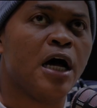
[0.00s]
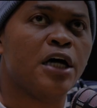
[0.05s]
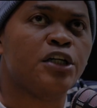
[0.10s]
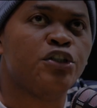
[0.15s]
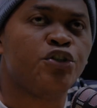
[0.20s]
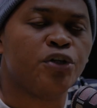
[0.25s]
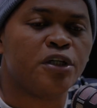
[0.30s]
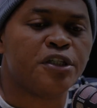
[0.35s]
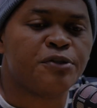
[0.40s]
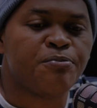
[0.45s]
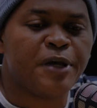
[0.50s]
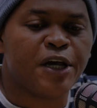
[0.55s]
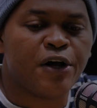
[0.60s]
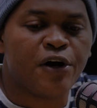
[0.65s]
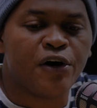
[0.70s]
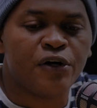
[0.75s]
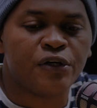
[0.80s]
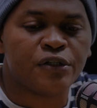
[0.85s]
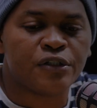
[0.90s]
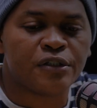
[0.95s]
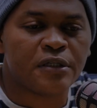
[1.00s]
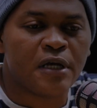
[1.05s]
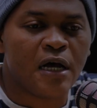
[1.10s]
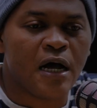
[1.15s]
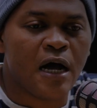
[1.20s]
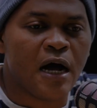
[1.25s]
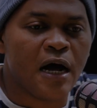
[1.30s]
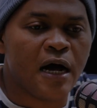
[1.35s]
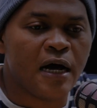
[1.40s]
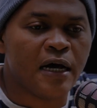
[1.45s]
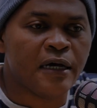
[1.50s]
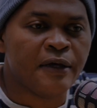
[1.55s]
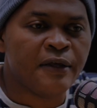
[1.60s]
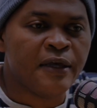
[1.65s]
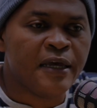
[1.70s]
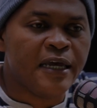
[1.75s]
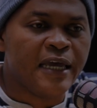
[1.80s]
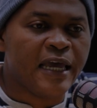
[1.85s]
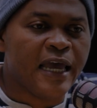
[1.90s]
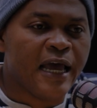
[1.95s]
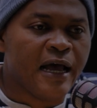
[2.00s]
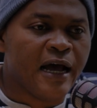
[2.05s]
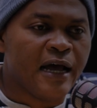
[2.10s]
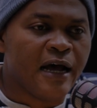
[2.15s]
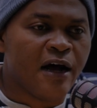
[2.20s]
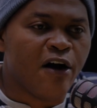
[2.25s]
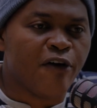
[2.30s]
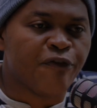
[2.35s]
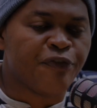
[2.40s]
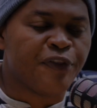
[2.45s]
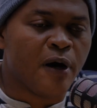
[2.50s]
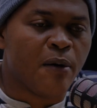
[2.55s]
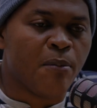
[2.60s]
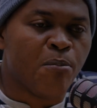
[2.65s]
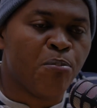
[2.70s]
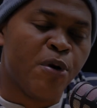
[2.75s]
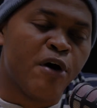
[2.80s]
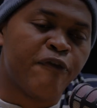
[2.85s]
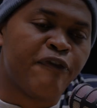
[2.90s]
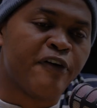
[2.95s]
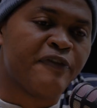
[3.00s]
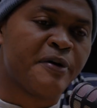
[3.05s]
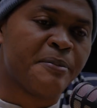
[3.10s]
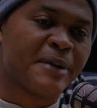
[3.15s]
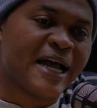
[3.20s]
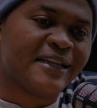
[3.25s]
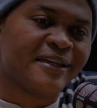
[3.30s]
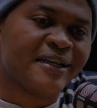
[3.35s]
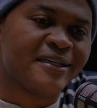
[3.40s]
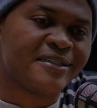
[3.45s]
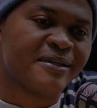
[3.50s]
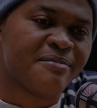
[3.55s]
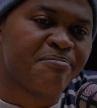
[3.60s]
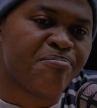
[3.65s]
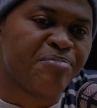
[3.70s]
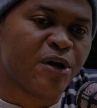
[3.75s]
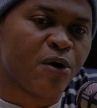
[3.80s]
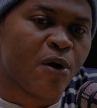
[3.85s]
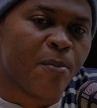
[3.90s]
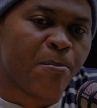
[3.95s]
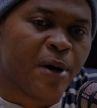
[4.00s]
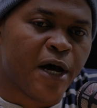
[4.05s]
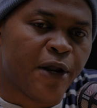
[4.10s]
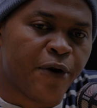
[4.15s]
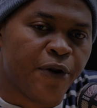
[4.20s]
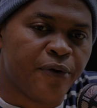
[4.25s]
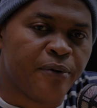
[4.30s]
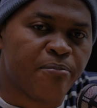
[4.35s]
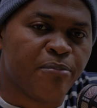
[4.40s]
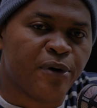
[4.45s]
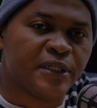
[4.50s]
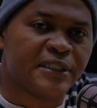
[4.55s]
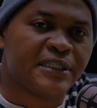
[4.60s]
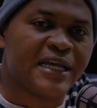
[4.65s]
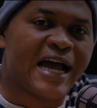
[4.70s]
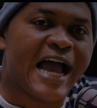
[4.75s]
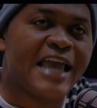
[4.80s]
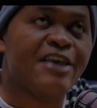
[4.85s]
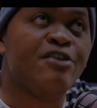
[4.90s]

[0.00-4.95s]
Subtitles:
just because both of them got the same pickup pattern, but I